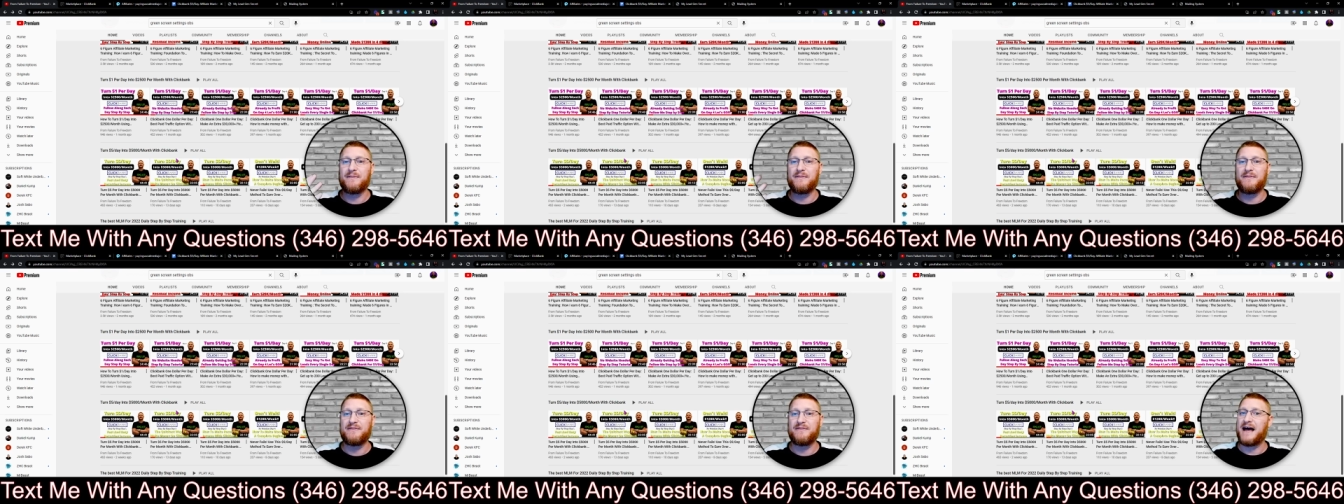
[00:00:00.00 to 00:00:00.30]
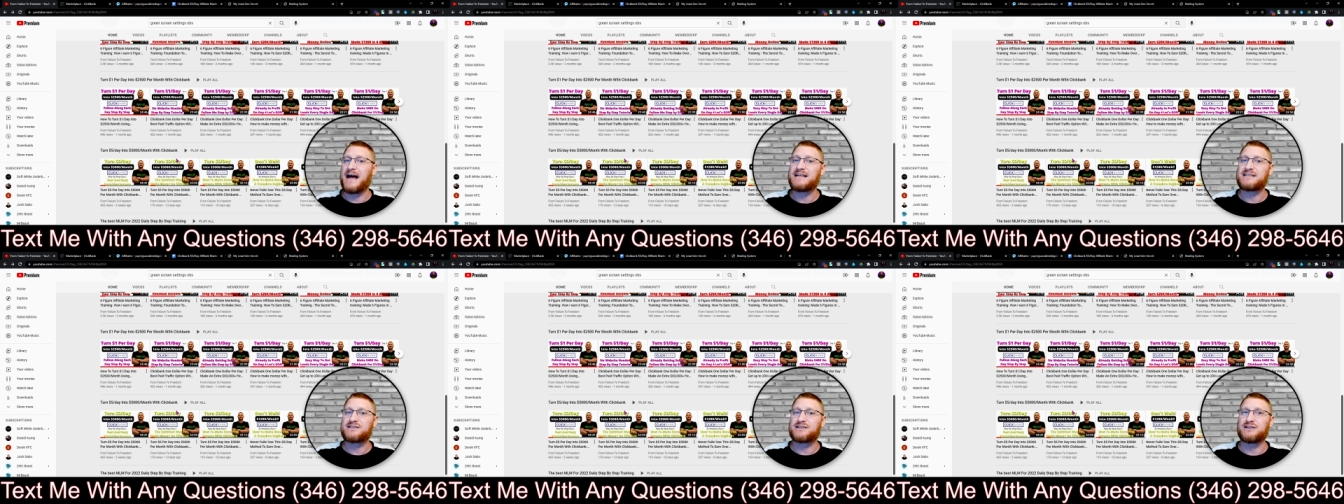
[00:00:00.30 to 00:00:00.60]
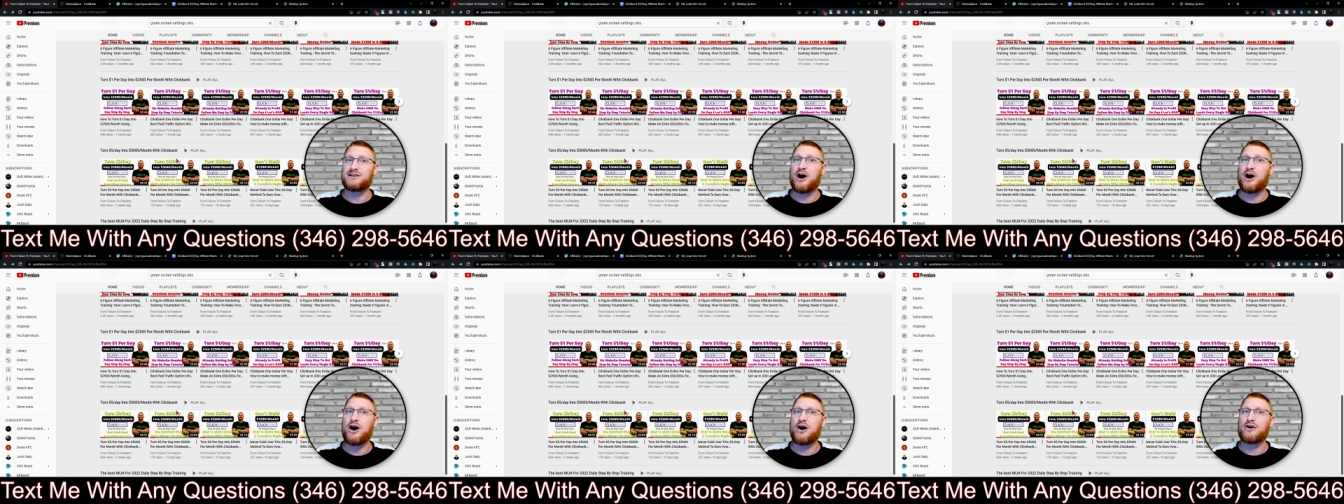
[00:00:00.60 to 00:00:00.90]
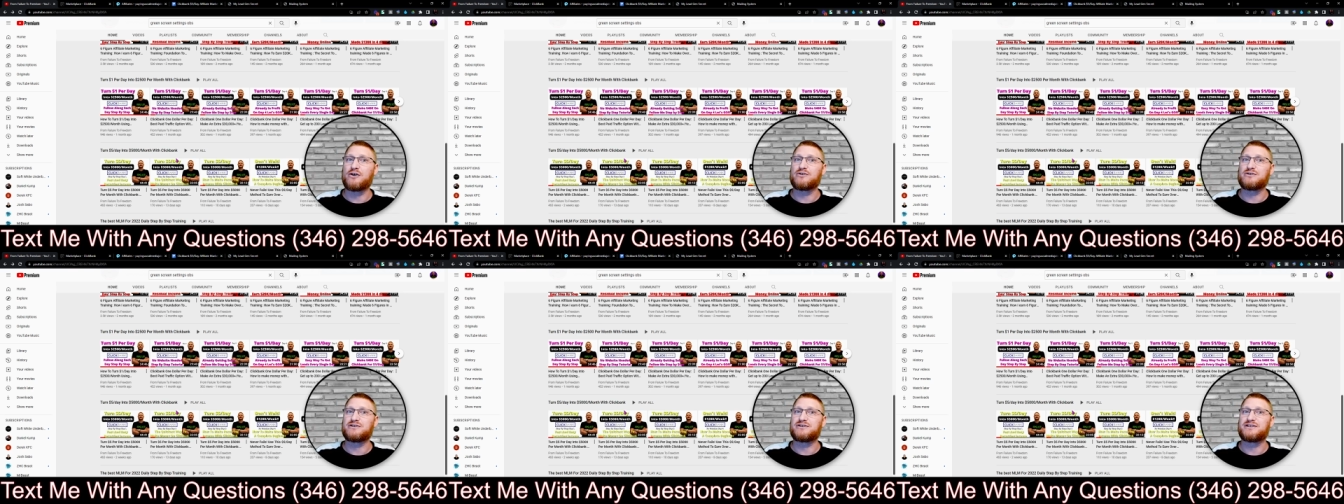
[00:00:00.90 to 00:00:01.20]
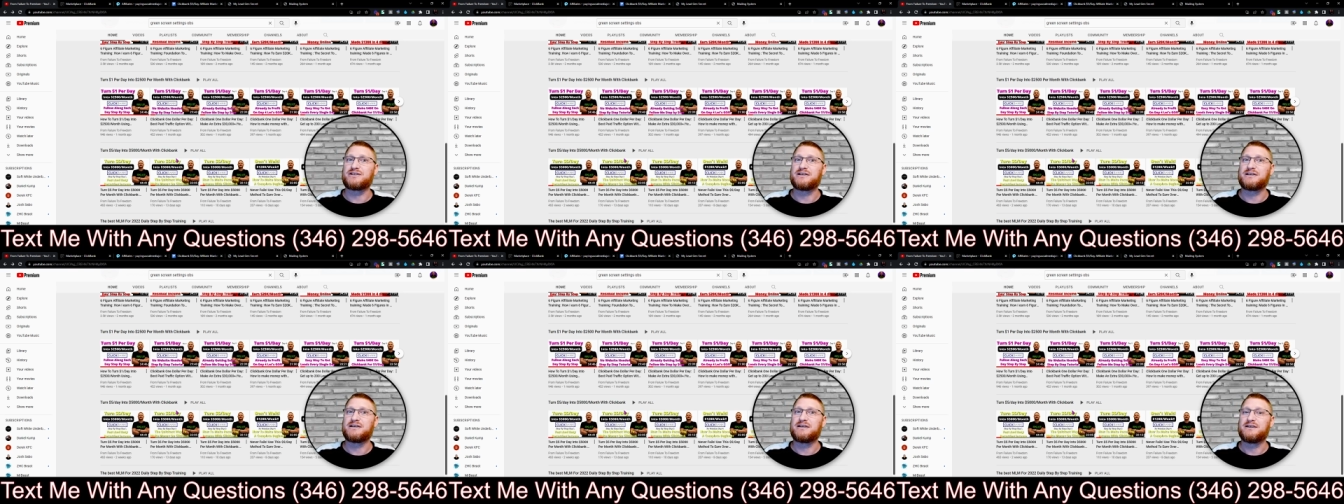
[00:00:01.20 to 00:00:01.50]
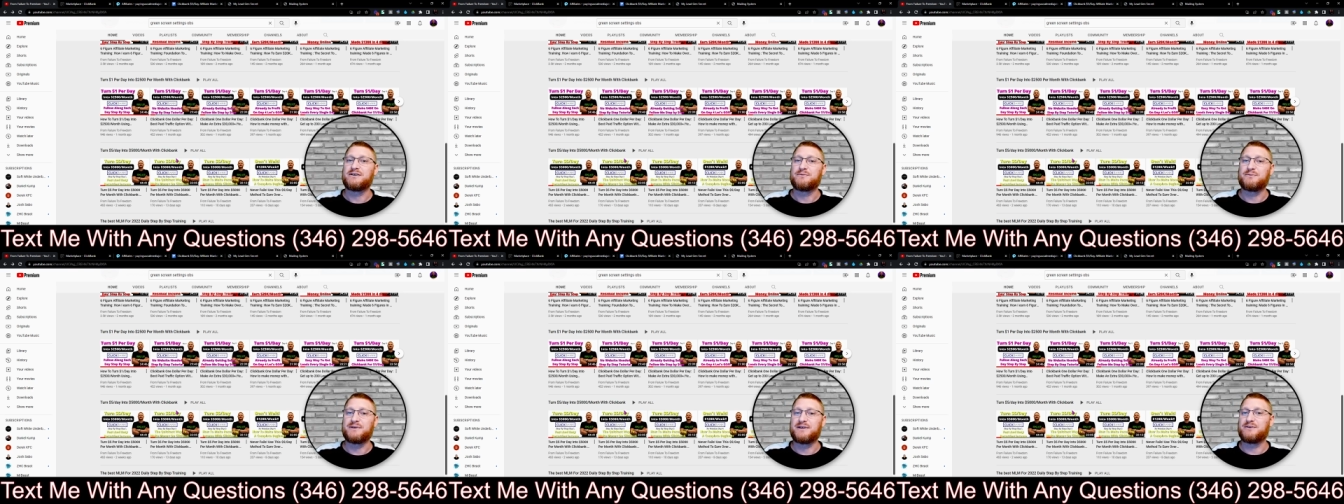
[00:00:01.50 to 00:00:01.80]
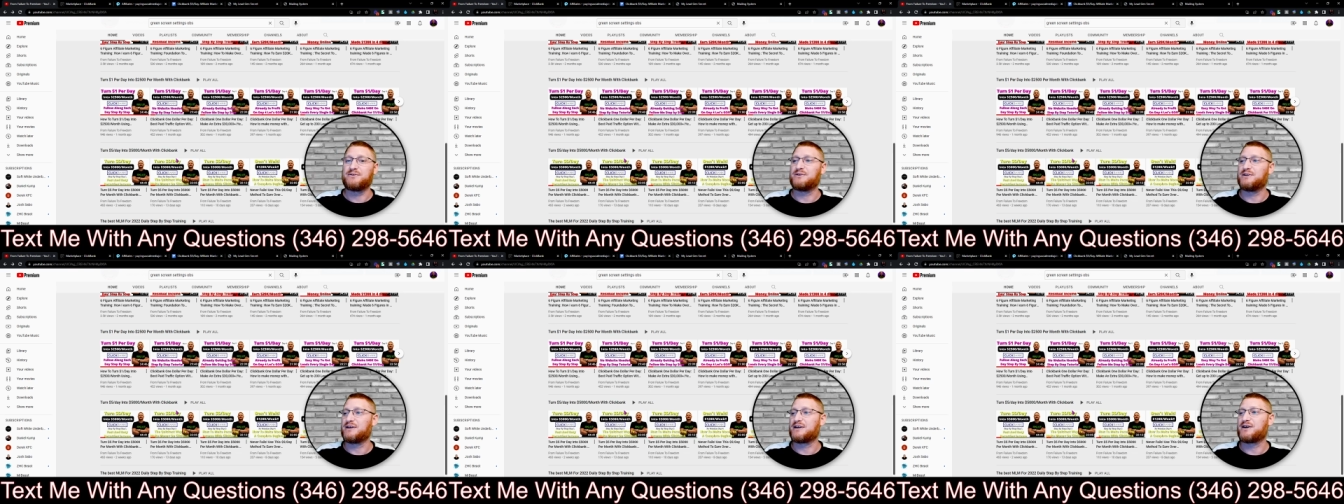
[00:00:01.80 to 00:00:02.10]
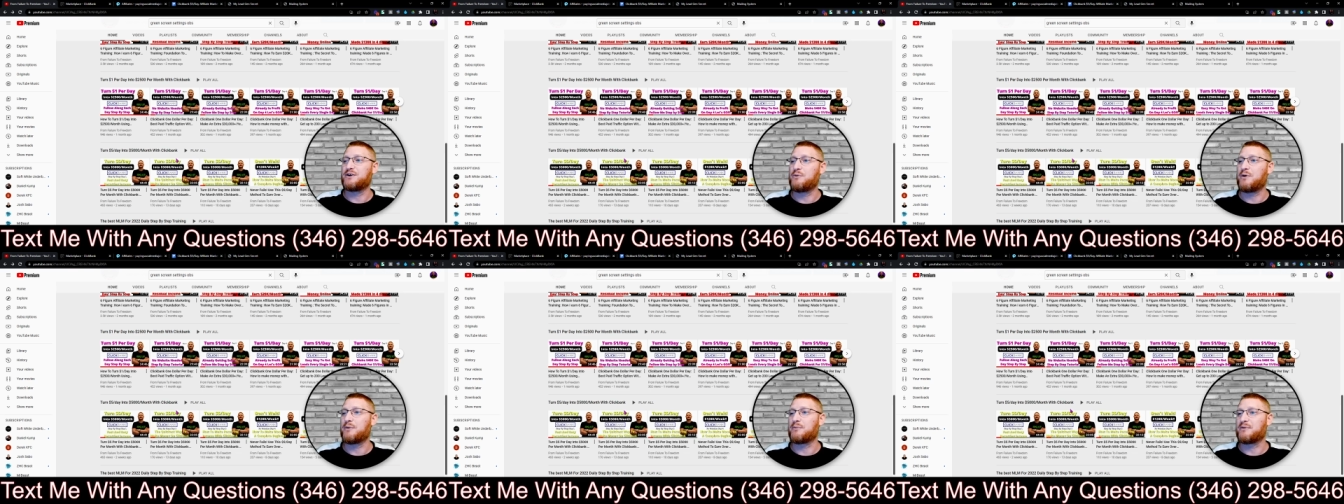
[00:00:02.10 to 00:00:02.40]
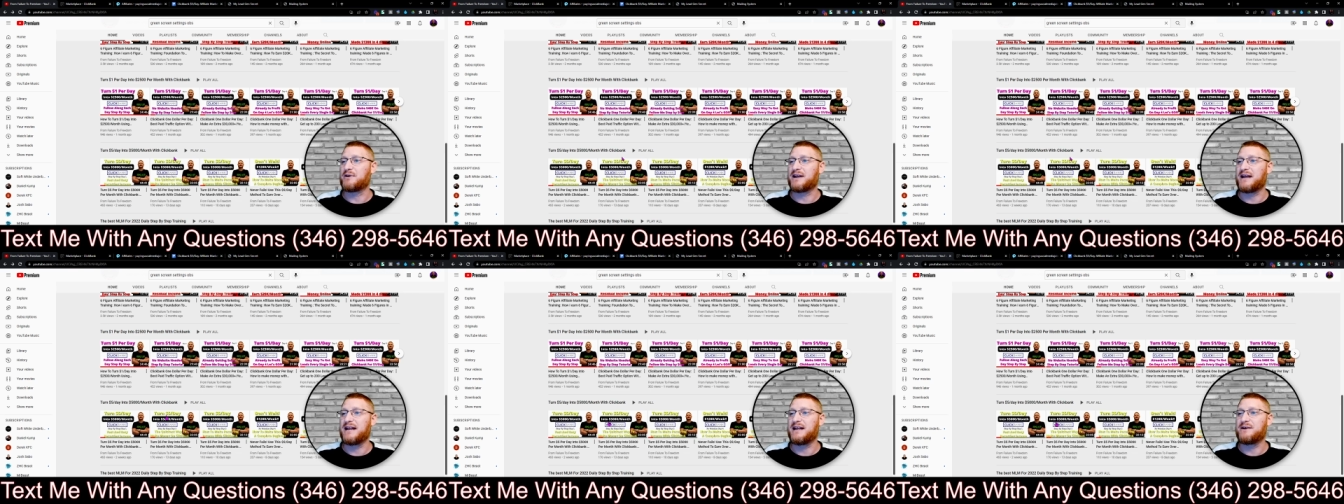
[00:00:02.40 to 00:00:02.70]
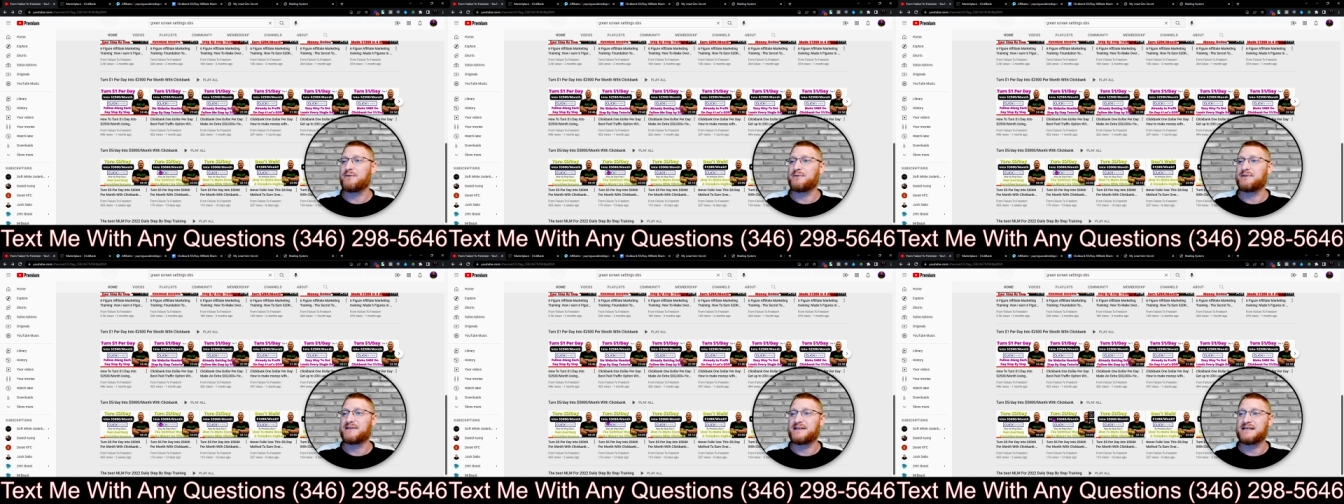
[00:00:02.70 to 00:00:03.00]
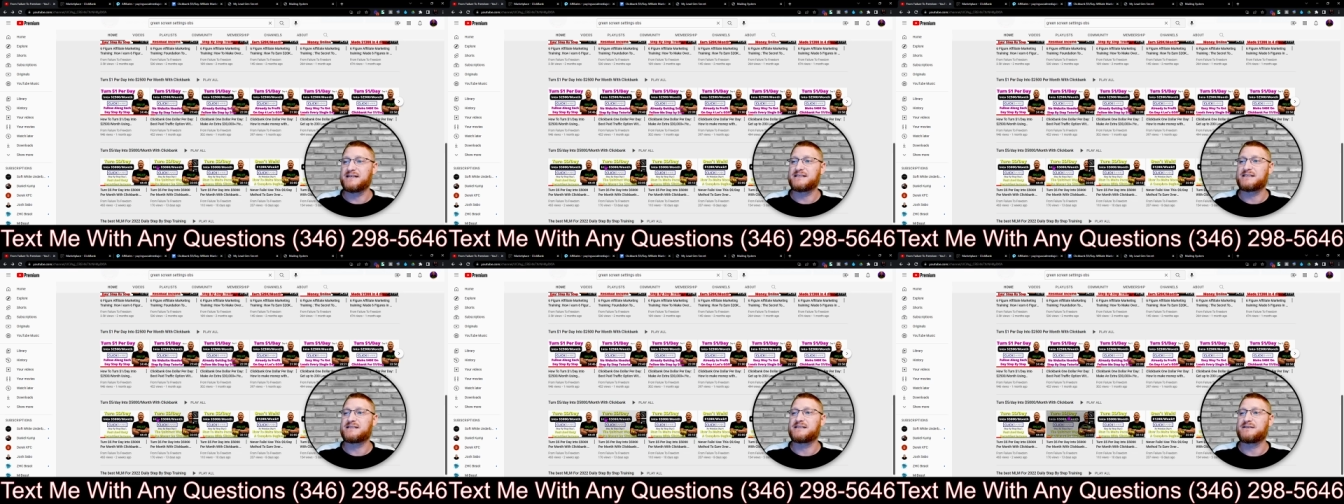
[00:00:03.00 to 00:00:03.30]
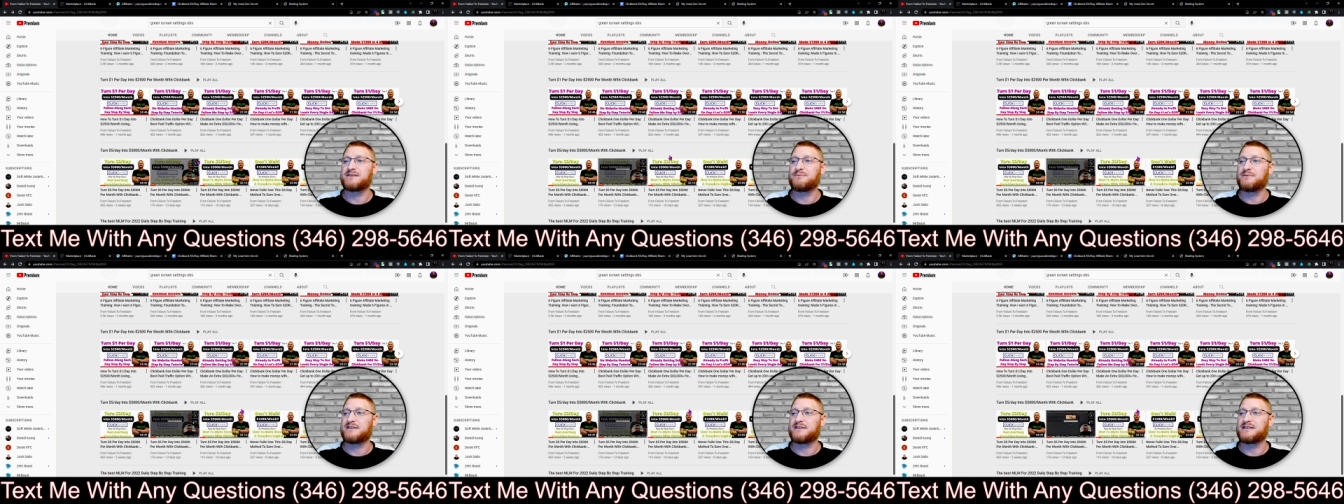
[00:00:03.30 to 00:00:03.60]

That's large when you look at what we're getting with this